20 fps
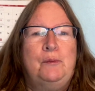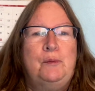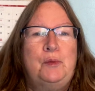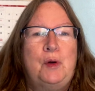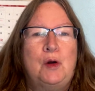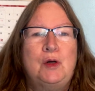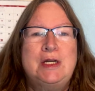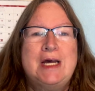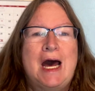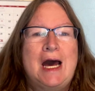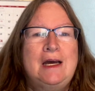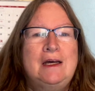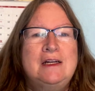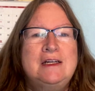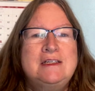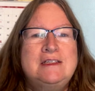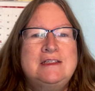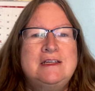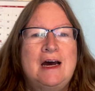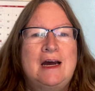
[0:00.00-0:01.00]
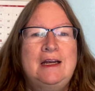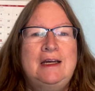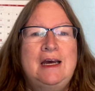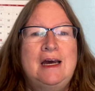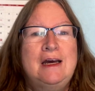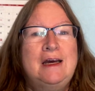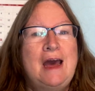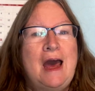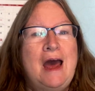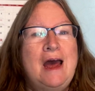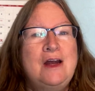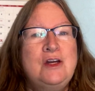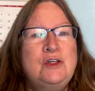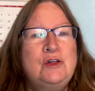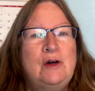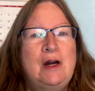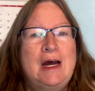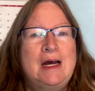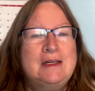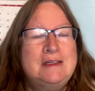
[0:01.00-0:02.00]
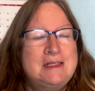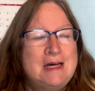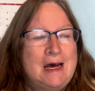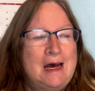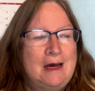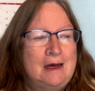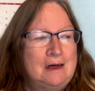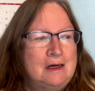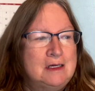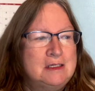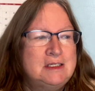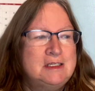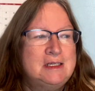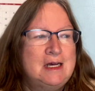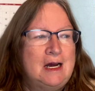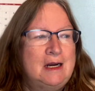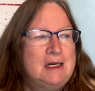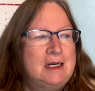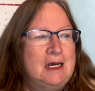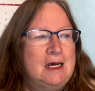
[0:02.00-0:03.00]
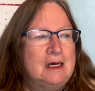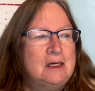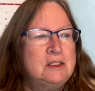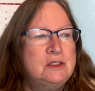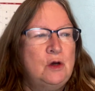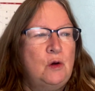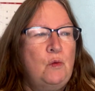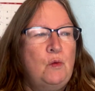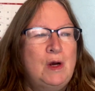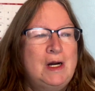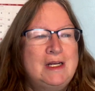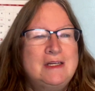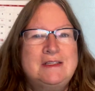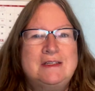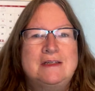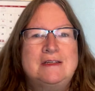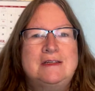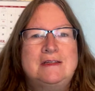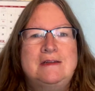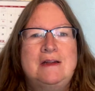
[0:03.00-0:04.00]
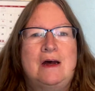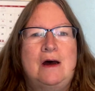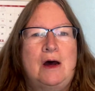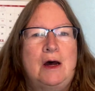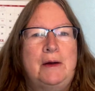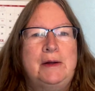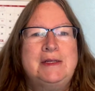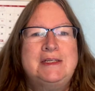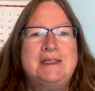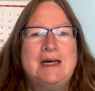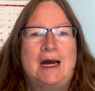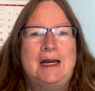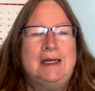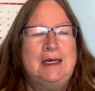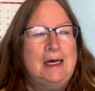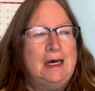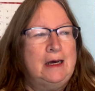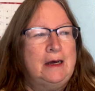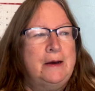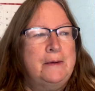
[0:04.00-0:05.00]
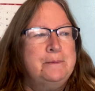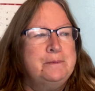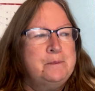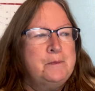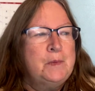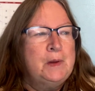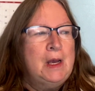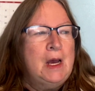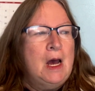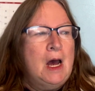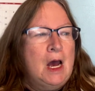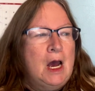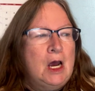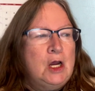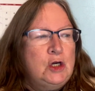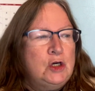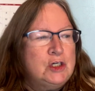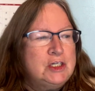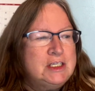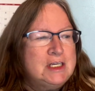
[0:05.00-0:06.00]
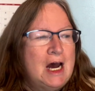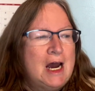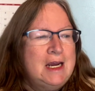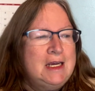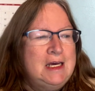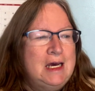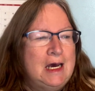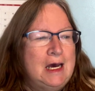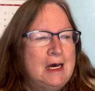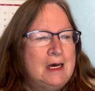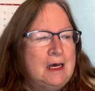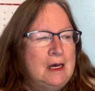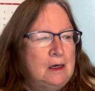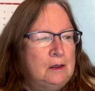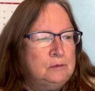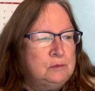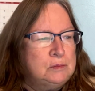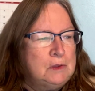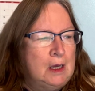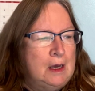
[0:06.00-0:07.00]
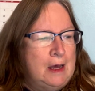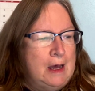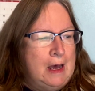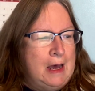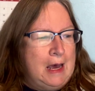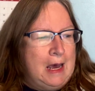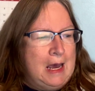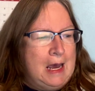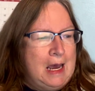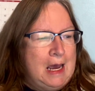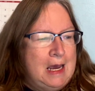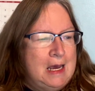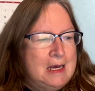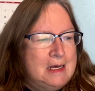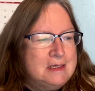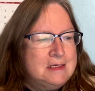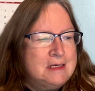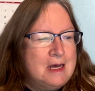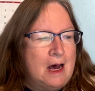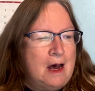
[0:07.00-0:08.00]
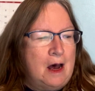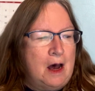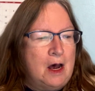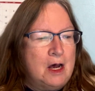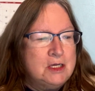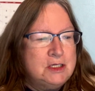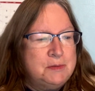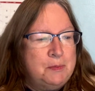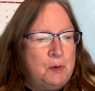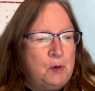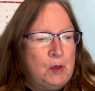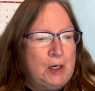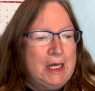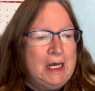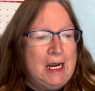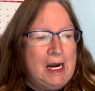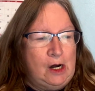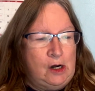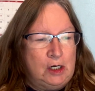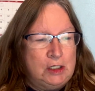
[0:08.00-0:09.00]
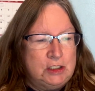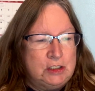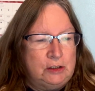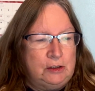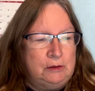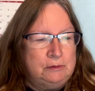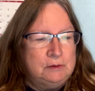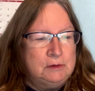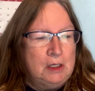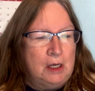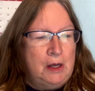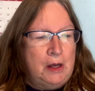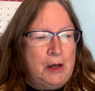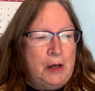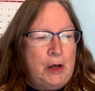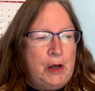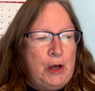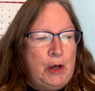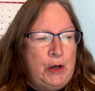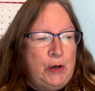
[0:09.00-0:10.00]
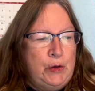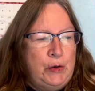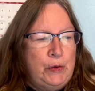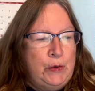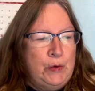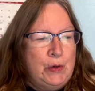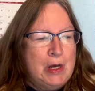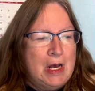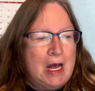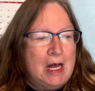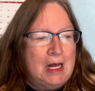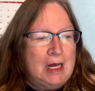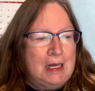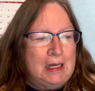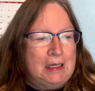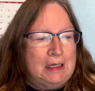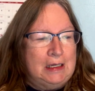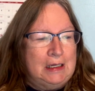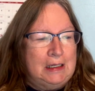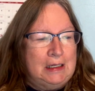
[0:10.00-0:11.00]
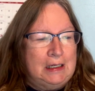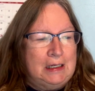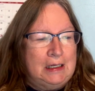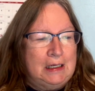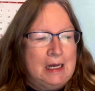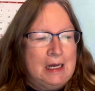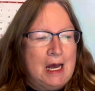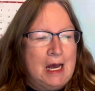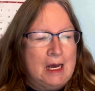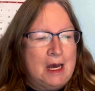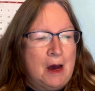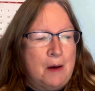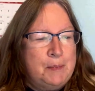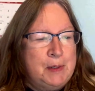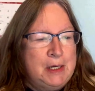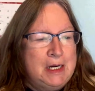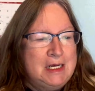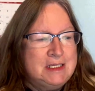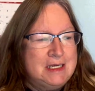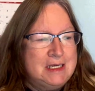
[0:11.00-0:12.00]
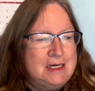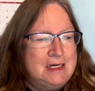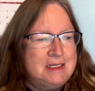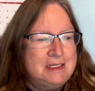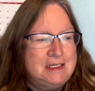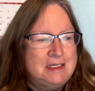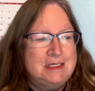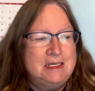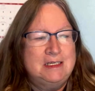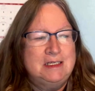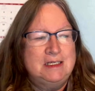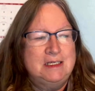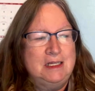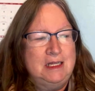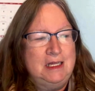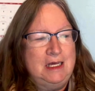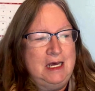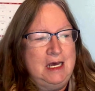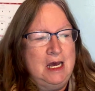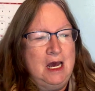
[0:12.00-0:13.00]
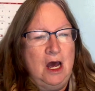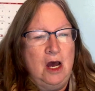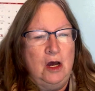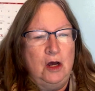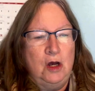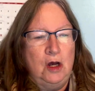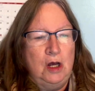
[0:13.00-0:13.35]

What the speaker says: protagonist sidekick and your antagonist sidekick. So what is a sidekick? Your sidekick is a supporting character who accompanies and assists the